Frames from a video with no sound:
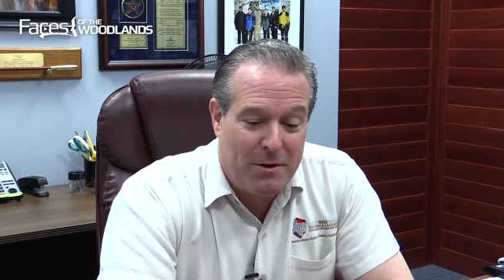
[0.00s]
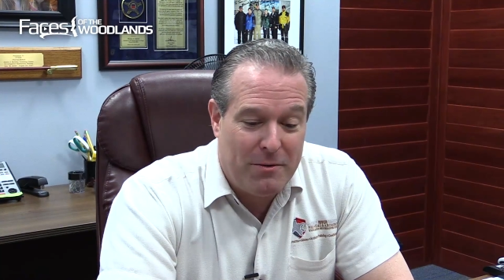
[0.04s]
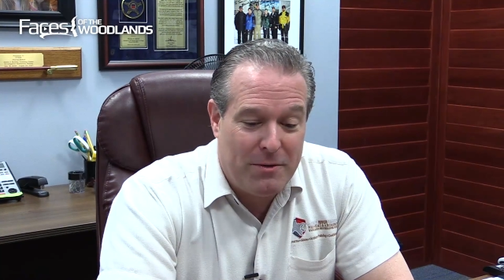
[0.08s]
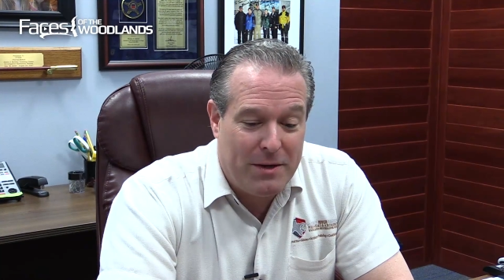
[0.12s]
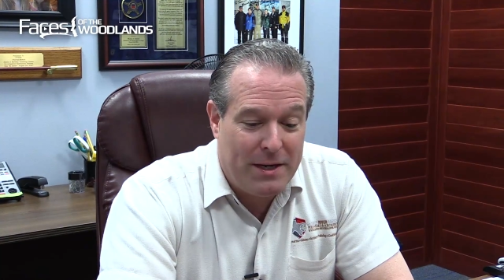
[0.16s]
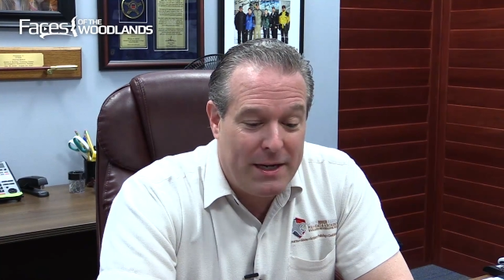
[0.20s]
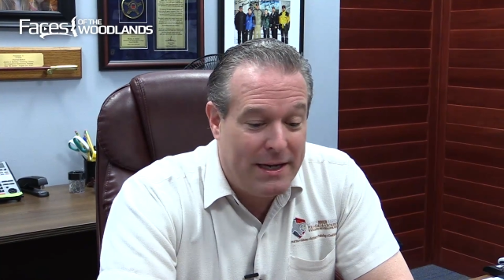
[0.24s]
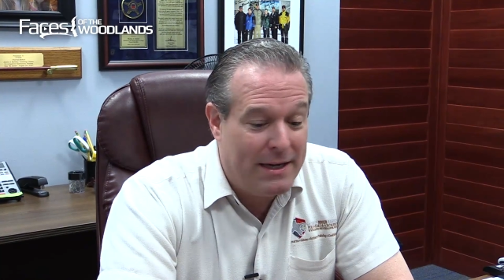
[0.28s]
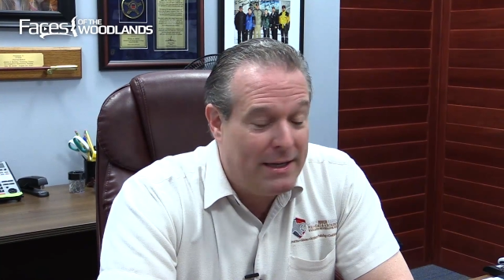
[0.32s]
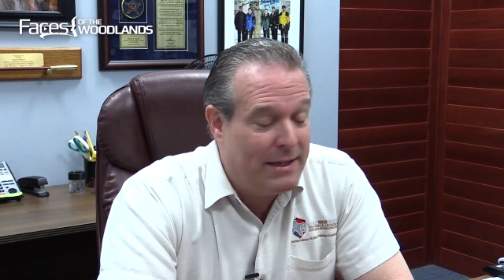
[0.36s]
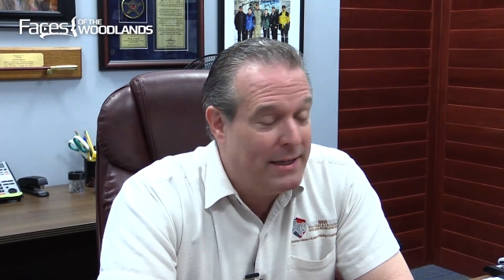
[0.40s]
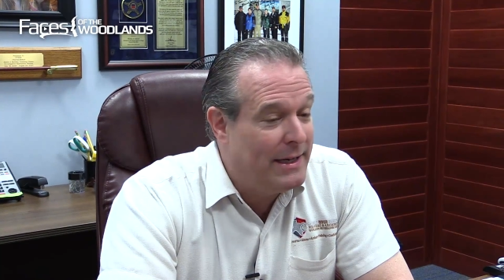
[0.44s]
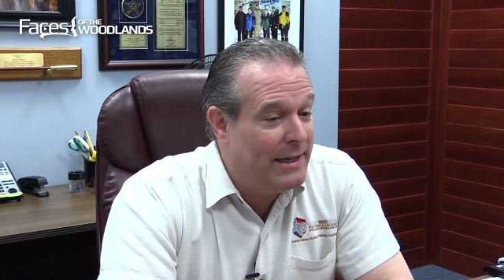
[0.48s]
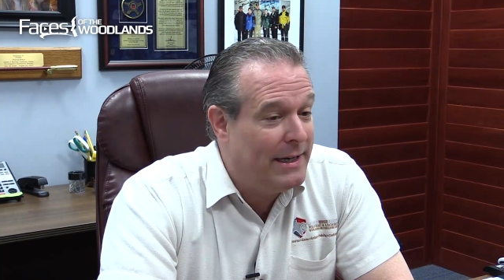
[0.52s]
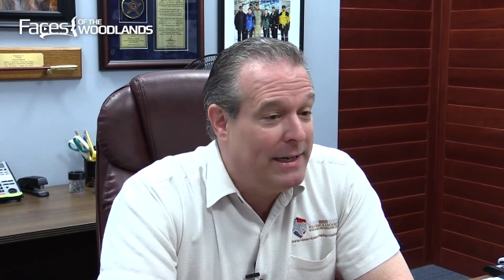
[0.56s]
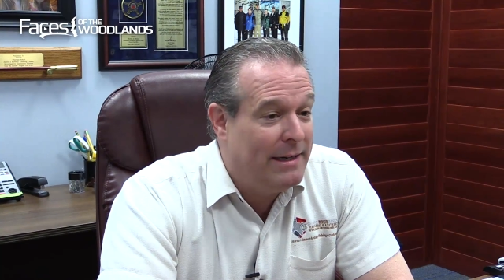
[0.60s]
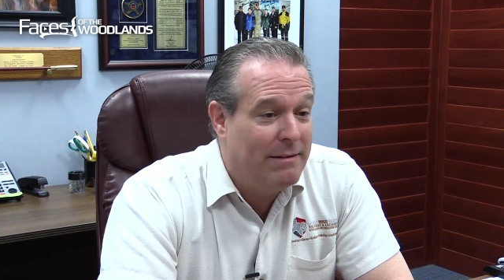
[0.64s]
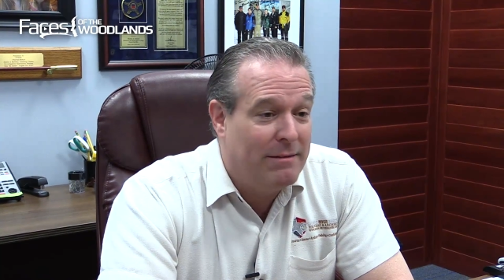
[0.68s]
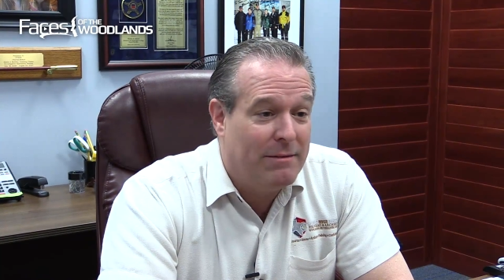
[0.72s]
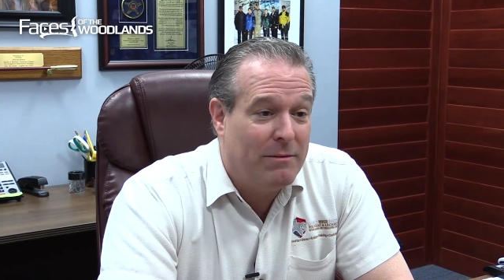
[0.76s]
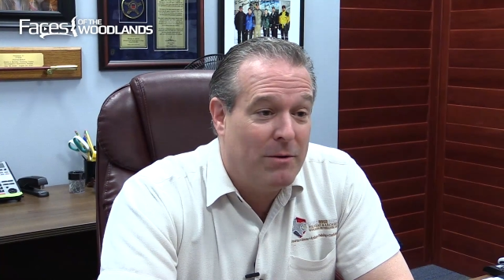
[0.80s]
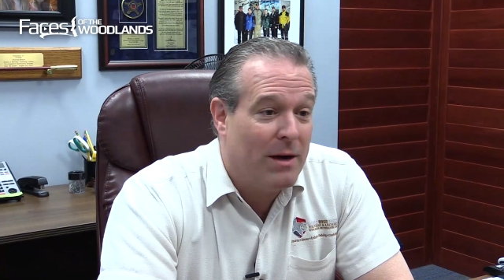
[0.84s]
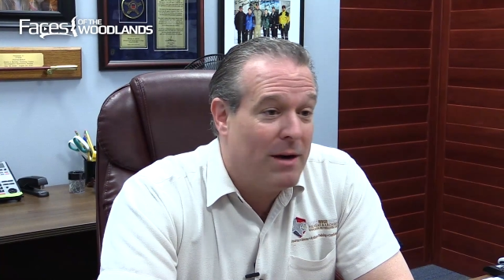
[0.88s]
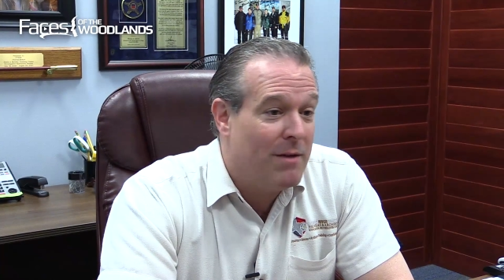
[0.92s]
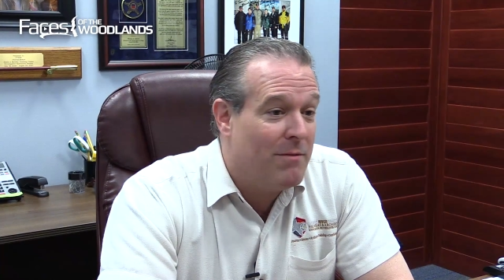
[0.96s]
Italy,
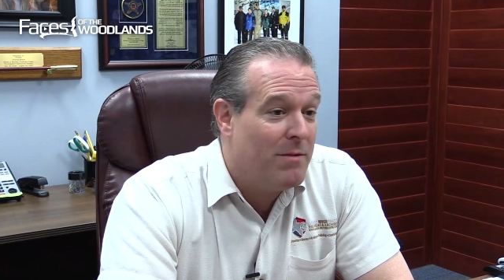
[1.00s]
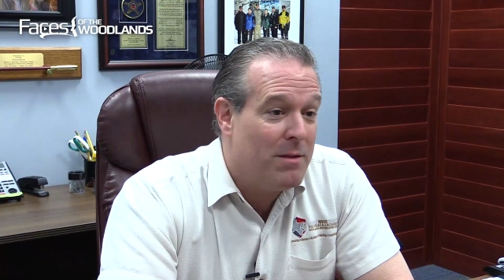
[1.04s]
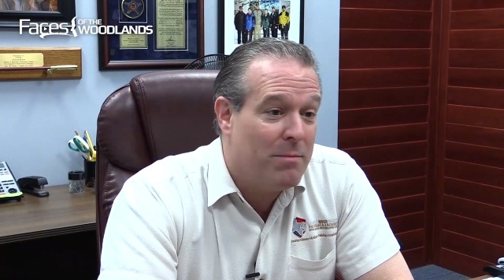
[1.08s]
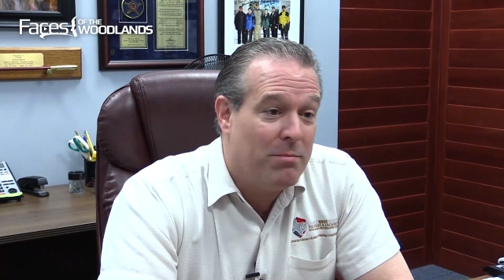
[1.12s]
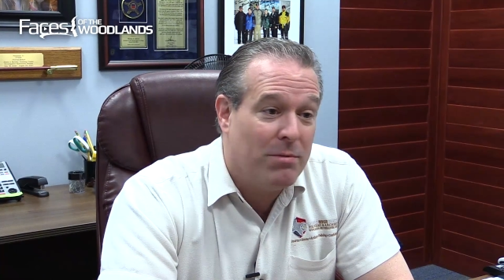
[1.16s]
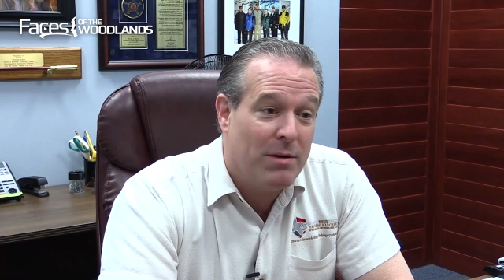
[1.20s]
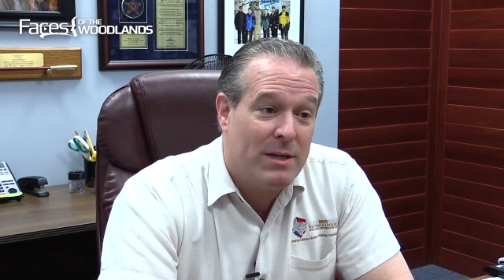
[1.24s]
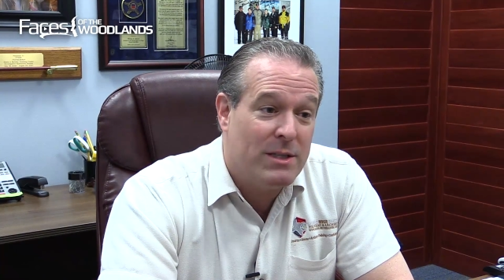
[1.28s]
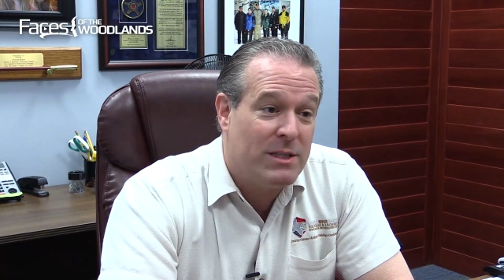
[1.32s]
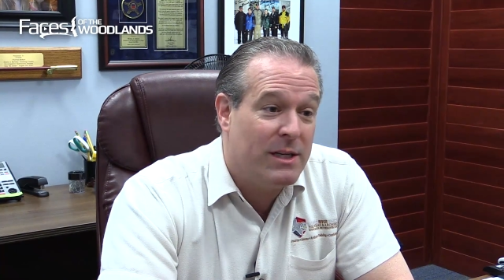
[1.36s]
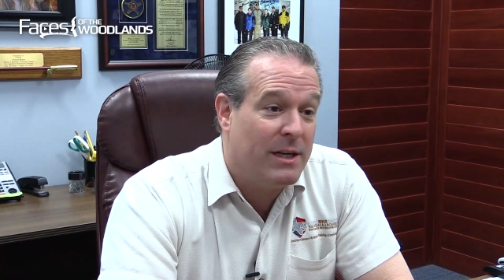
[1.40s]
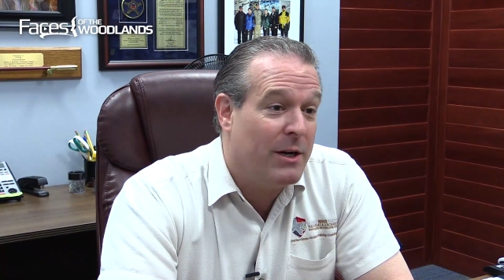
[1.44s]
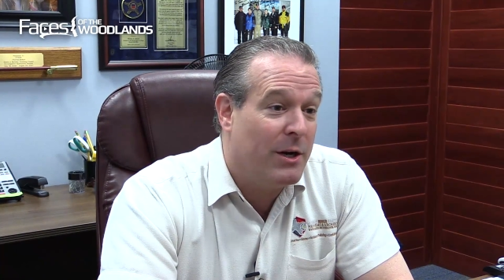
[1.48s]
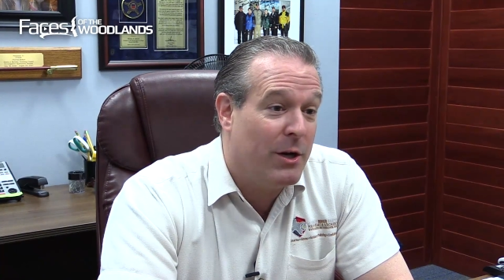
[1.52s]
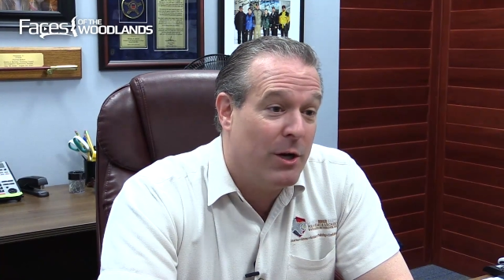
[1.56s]
wherever the president